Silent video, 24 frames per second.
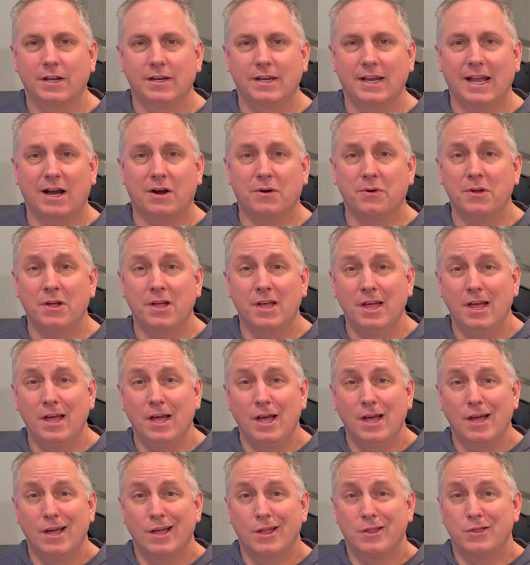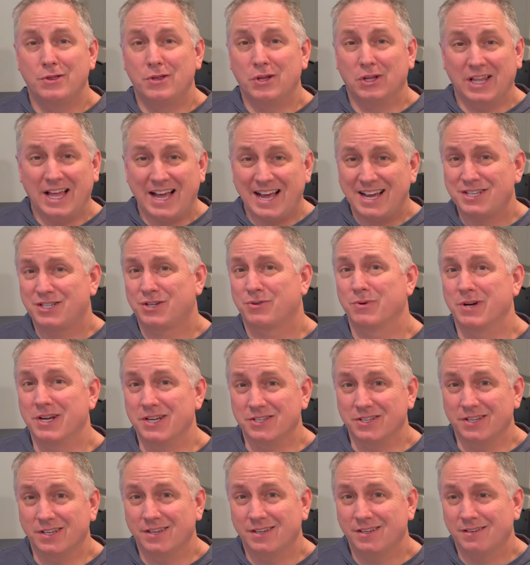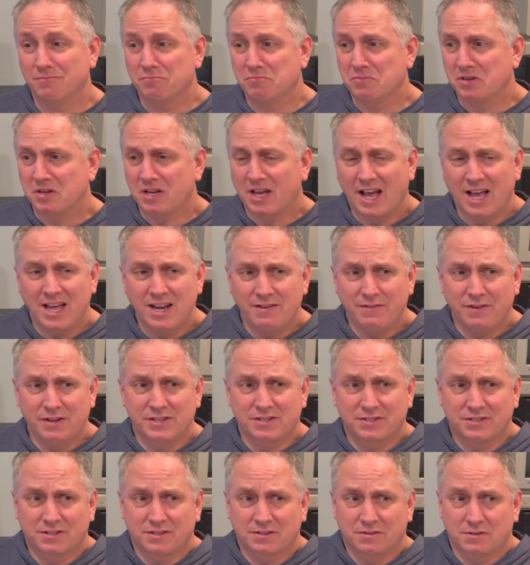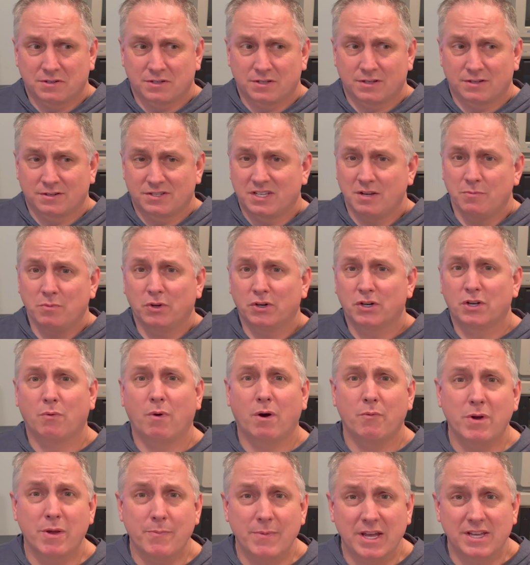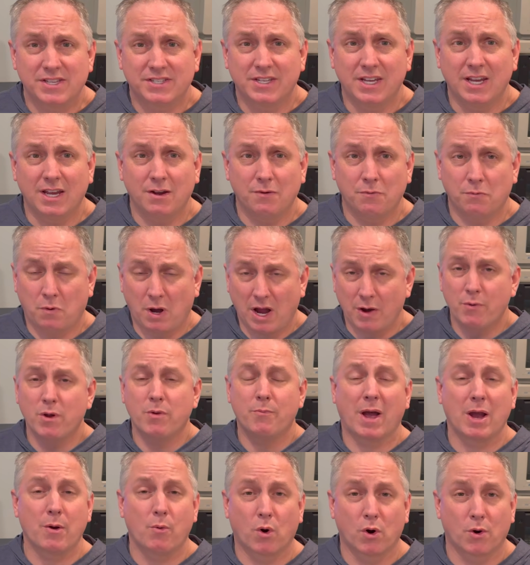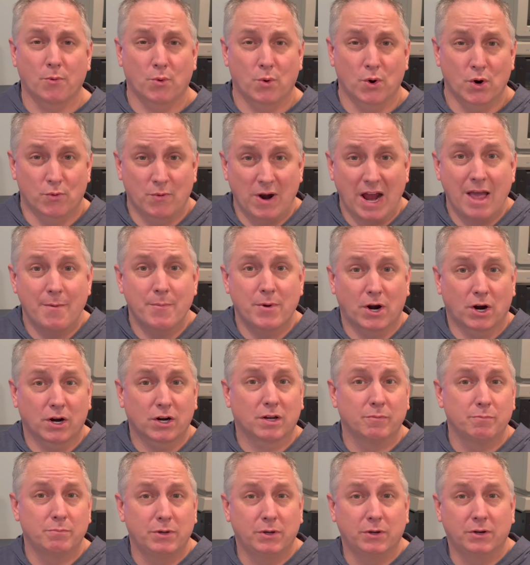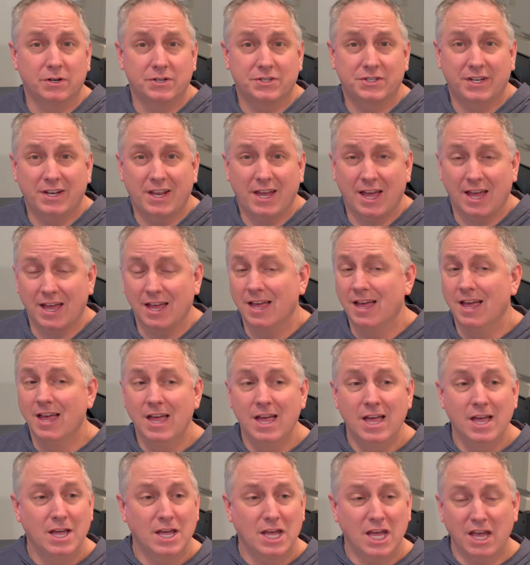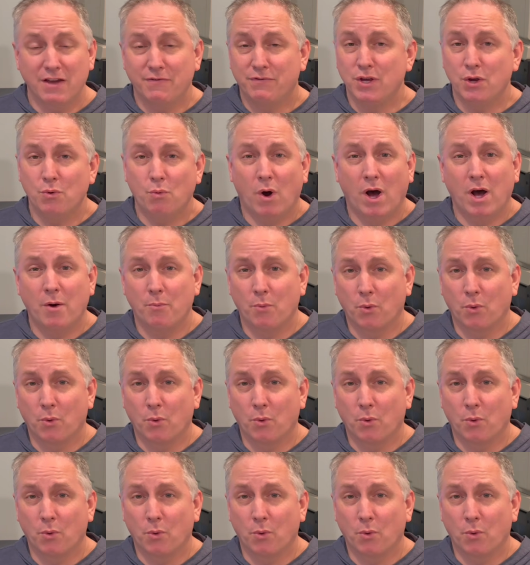Now, The last reason kind of is similar to what we may see, why we might want more RAM in our computers today. If you want